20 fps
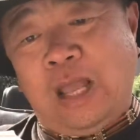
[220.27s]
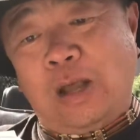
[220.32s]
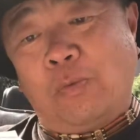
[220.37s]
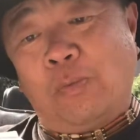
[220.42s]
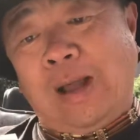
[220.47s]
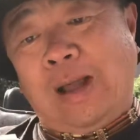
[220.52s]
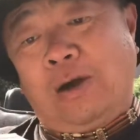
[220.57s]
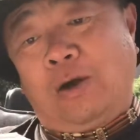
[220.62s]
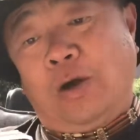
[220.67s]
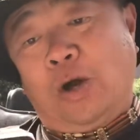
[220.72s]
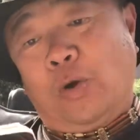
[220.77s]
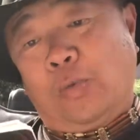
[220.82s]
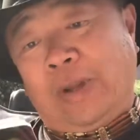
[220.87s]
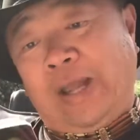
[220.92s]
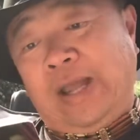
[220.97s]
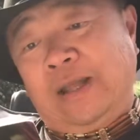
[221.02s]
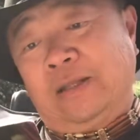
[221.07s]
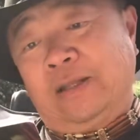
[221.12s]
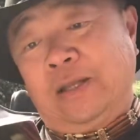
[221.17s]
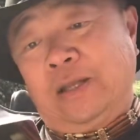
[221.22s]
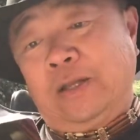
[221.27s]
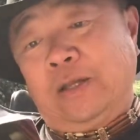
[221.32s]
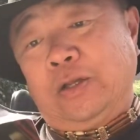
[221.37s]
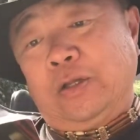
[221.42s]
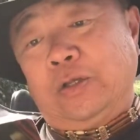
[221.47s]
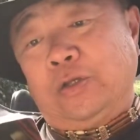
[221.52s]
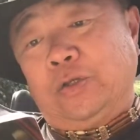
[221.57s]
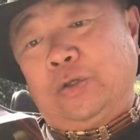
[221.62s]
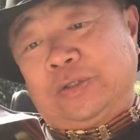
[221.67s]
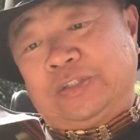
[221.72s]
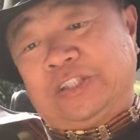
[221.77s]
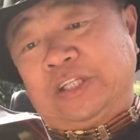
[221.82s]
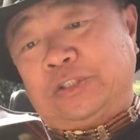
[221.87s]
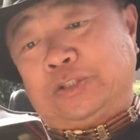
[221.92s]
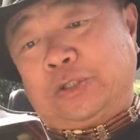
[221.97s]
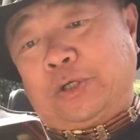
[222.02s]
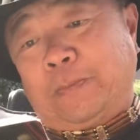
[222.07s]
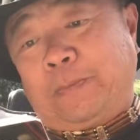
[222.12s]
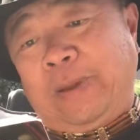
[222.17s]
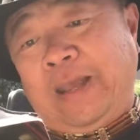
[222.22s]
Well, okay. Your
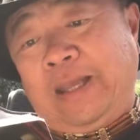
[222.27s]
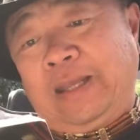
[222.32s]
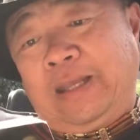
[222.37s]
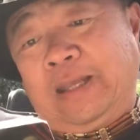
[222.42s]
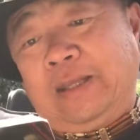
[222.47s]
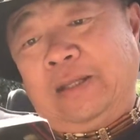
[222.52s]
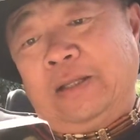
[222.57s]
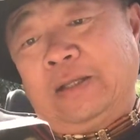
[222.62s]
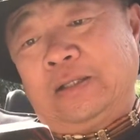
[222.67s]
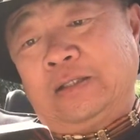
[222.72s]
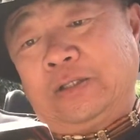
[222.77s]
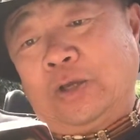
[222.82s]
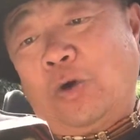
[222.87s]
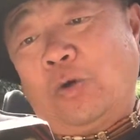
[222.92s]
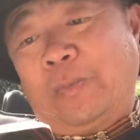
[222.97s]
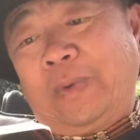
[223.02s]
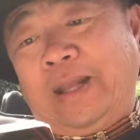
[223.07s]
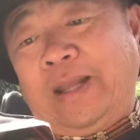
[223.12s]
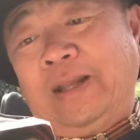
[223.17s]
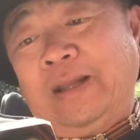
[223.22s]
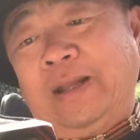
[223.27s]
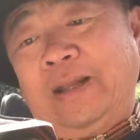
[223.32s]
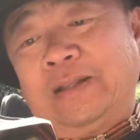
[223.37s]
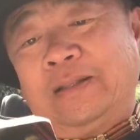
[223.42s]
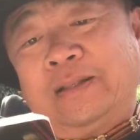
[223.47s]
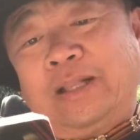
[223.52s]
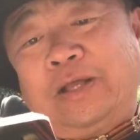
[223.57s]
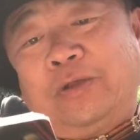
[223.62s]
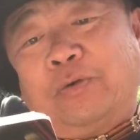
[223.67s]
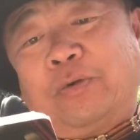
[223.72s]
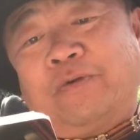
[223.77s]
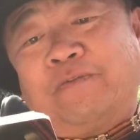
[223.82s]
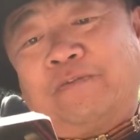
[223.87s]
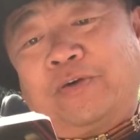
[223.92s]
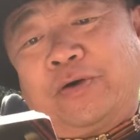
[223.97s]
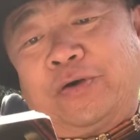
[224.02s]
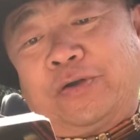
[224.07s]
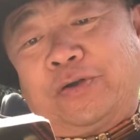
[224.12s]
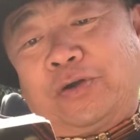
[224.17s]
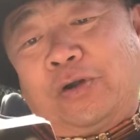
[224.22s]
sister Peggy told me that you're a
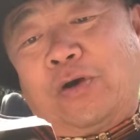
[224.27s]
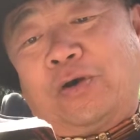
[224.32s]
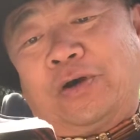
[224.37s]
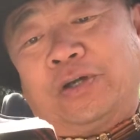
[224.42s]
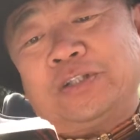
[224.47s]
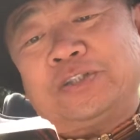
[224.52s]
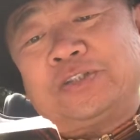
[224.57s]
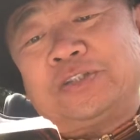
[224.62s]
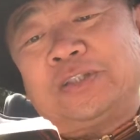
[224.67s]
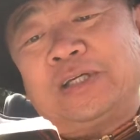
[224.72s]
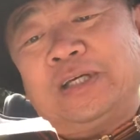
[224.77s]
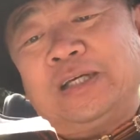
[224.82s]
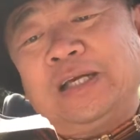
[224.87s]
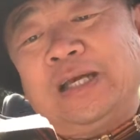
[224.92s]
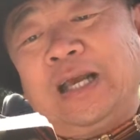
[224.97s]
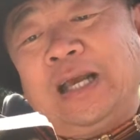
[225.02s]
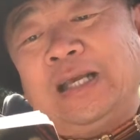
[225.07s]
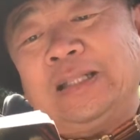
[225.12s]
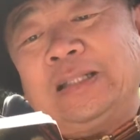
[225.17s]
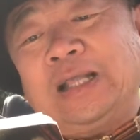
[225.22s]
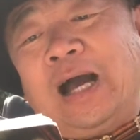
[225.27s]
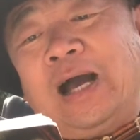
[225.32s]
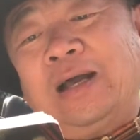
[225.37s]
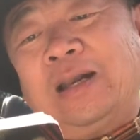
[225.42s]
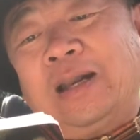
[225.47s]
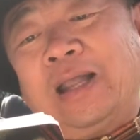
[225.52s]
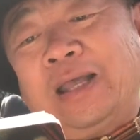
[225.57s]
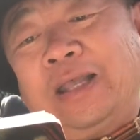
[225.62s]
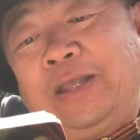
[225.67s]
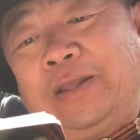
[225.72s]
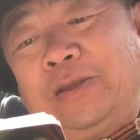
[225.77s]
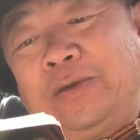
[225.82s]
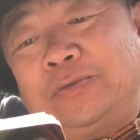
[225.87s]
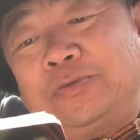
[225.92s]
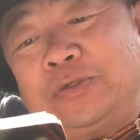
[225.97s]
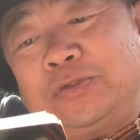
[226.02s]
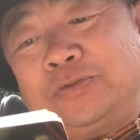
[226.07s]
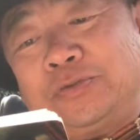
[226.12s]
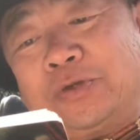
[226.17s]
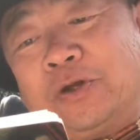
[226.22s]
very good artist, and I'd like you
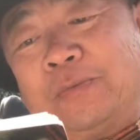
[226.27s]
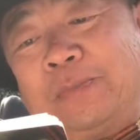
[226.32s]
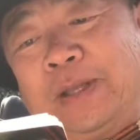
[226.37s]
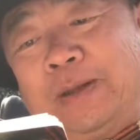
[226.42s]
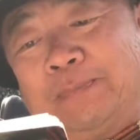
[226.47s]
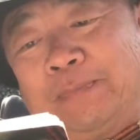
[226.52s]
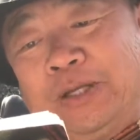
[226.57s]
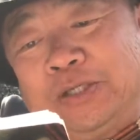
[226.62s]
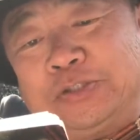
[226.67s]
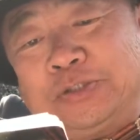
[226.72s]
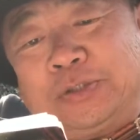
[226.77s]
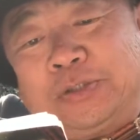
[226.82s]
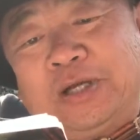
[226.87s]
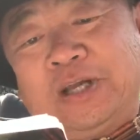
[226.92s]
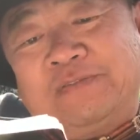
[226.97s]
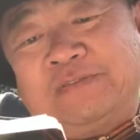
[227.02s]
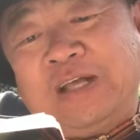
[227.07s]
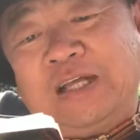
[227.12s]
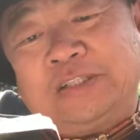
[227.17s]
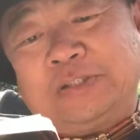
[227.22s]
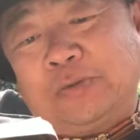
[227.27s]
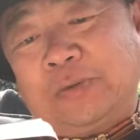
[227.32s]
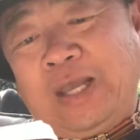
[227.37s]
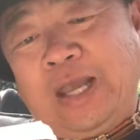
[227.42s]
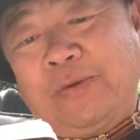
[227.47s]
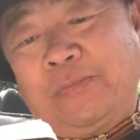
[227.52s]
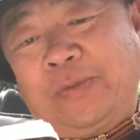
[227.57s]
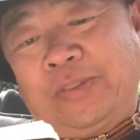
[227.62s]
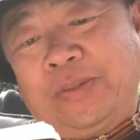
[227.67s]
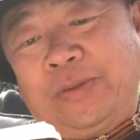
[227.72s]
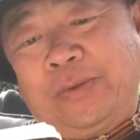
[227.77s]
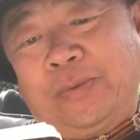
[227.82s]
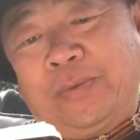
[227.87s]
to draw me a picture if that's okay with you.